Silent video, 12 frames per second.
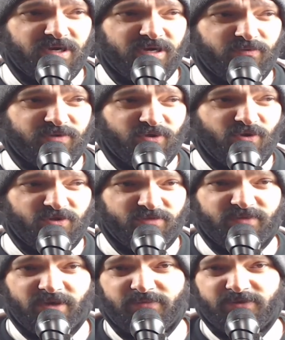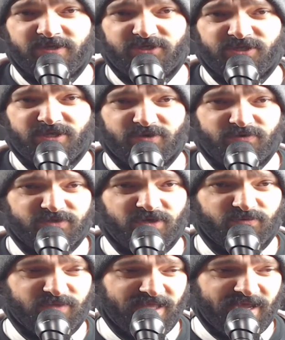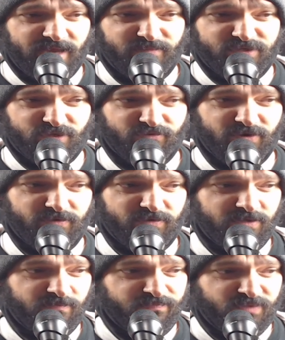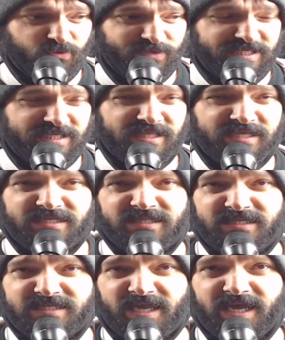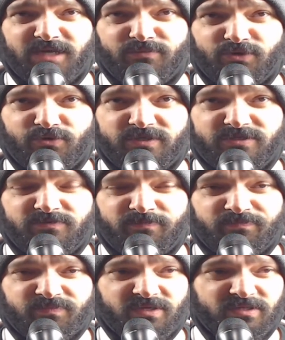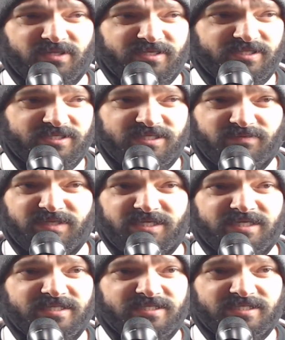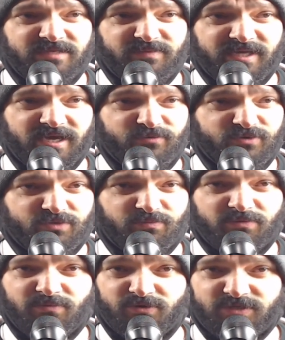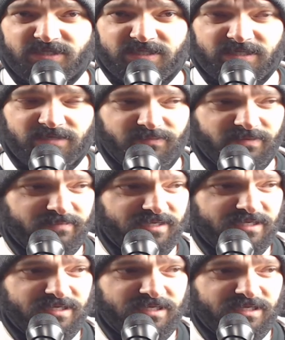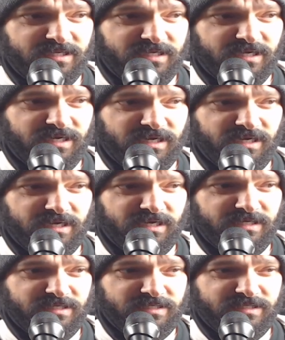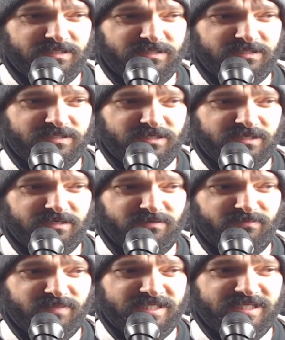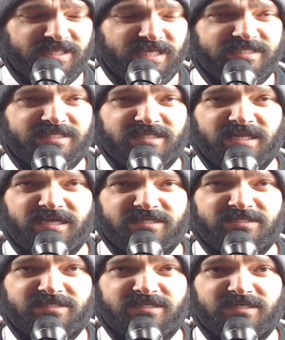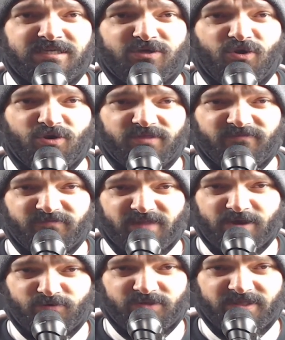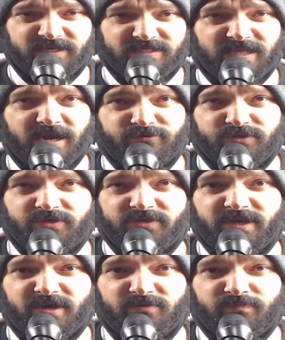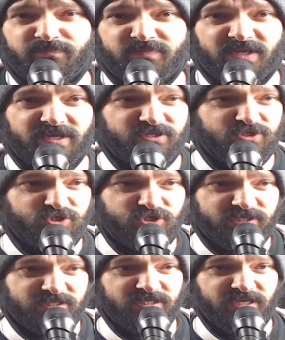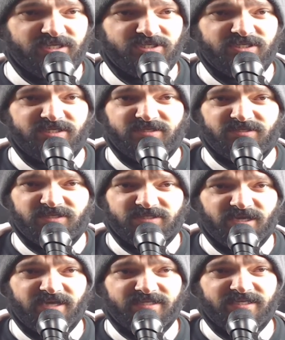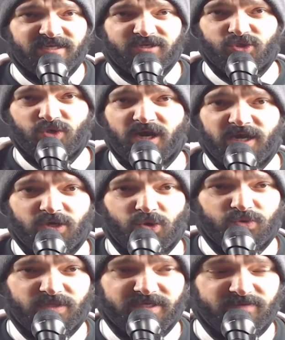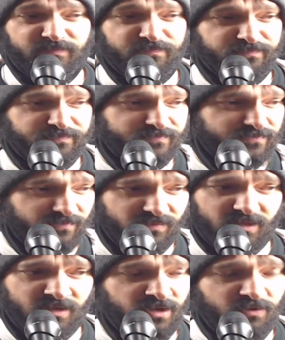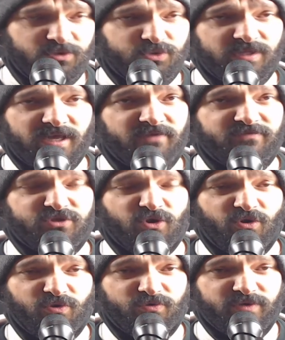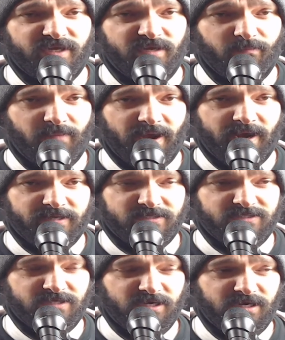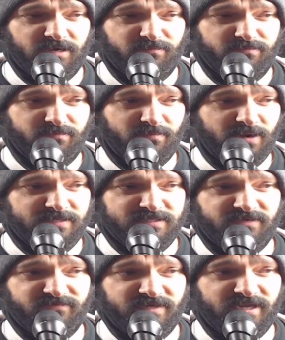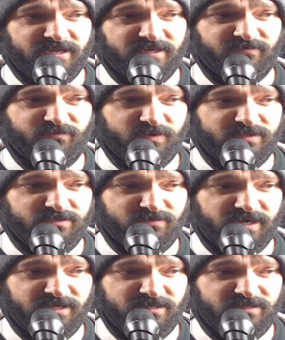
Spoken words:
With all the manipulation that goes on with cannabis growth, we see less and less cannabinoids, like the CBD and the CBN, which promotes sleep. I mean, it's less and less in all the flower that is out there now. It's just THC, designed to get you high only, which will have its own impacts, positive and negative ones, right?